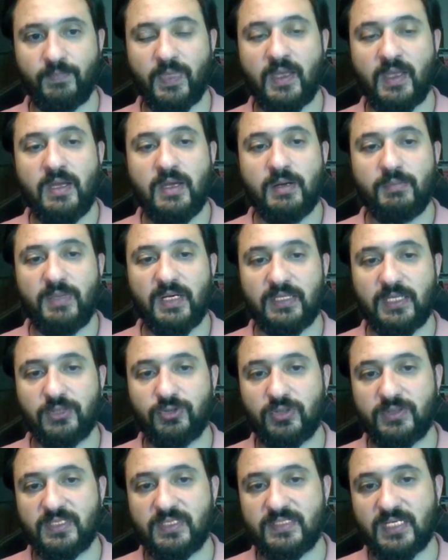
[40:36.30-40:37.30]
Palladio
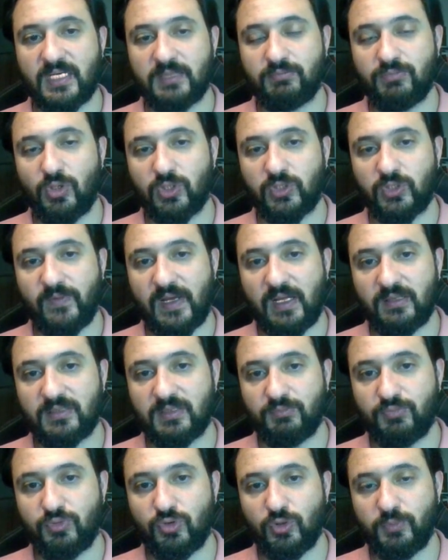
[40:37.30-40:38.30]
designed both wealthy
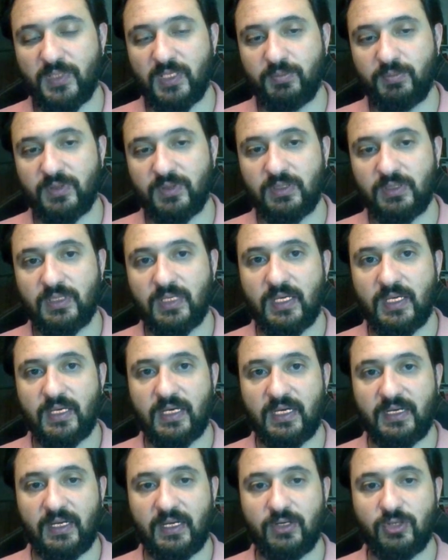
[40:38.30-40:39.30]
poor people, and I
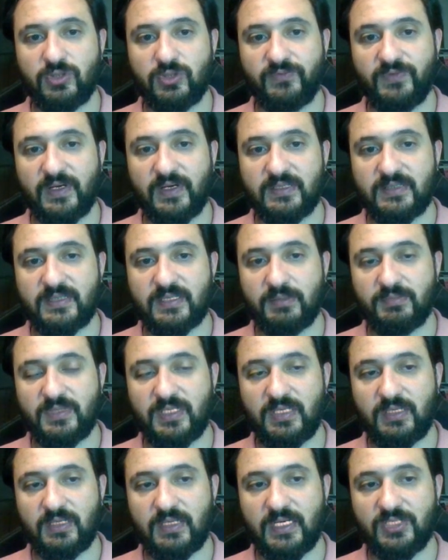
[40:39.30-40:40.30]
need to find something
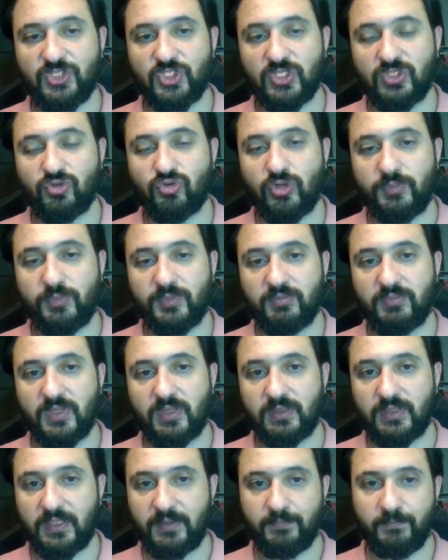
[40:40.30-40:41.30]
ancient Roman building.
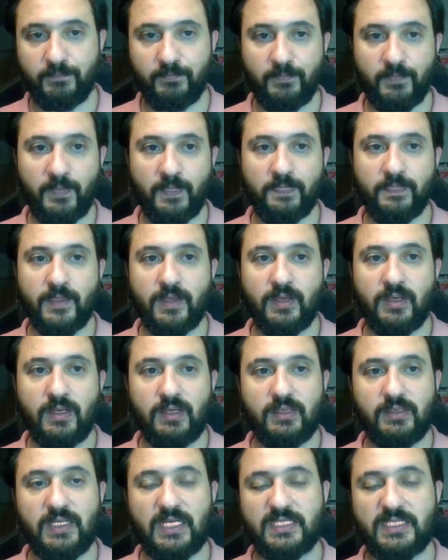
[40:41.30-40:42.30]

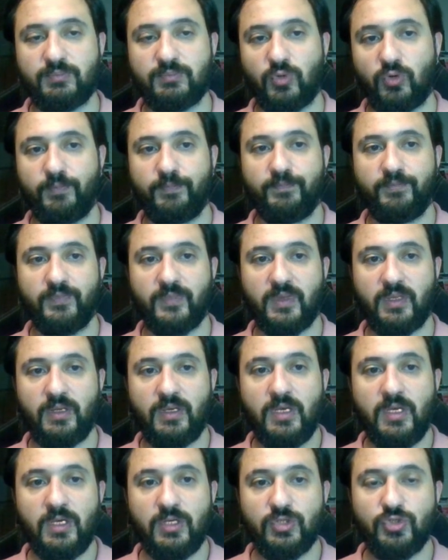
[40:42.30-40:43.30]
Let's move.
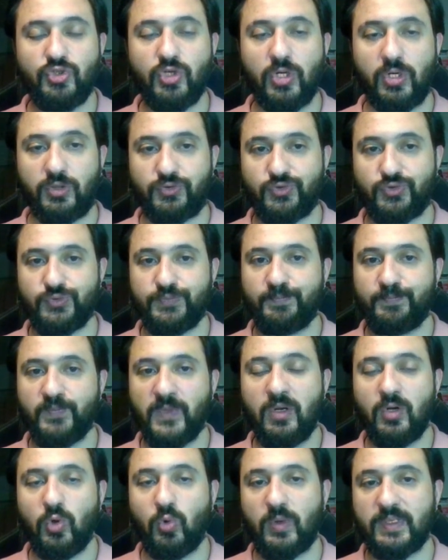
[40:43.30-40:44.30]
Jones, who
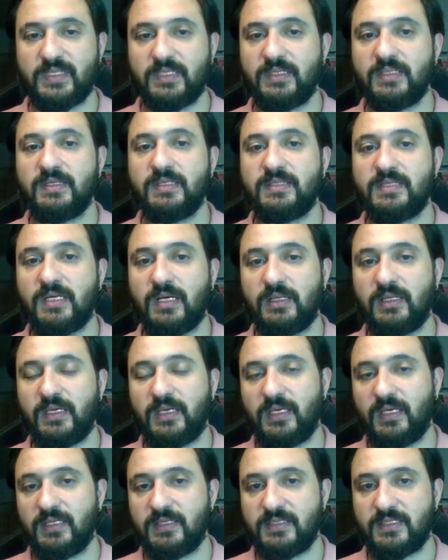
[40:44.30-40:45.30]
visited Italy in
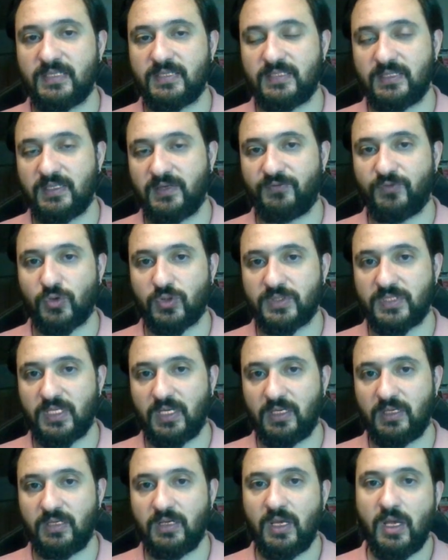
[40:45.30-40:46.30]
1614,
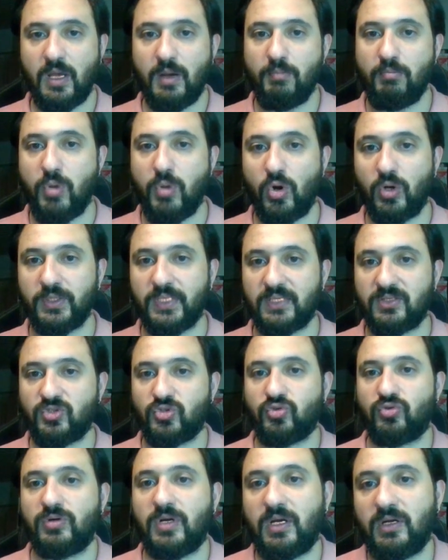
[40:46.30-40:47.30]
bought a
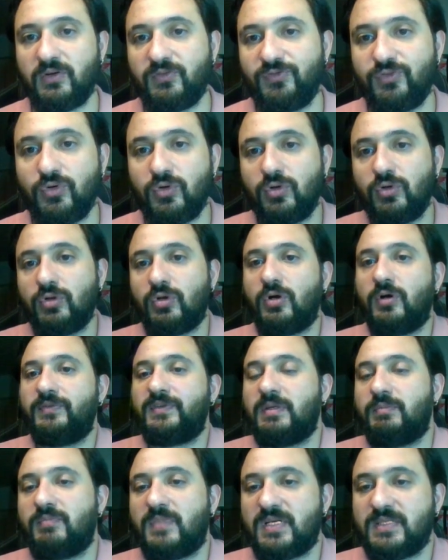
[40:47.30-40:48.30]
trunk full of the
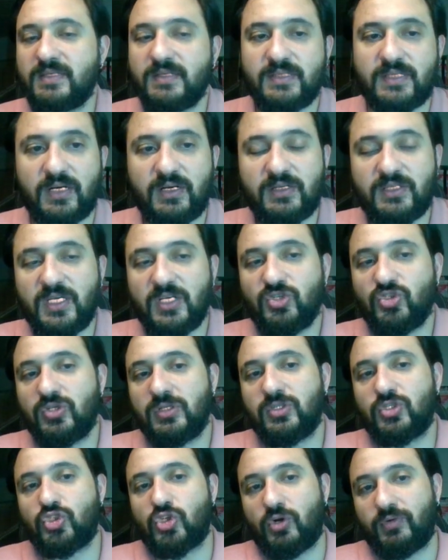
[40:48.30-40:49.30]
master's architectural
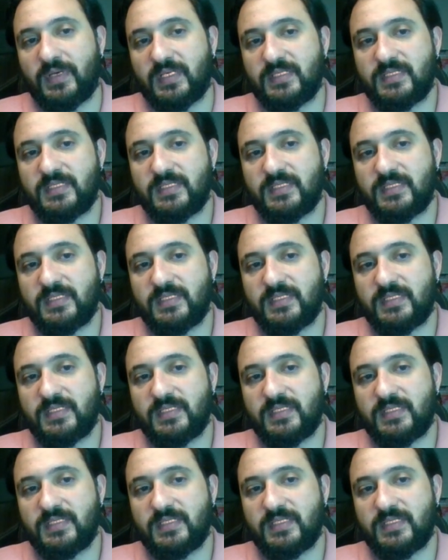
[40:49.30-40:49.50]
drawings.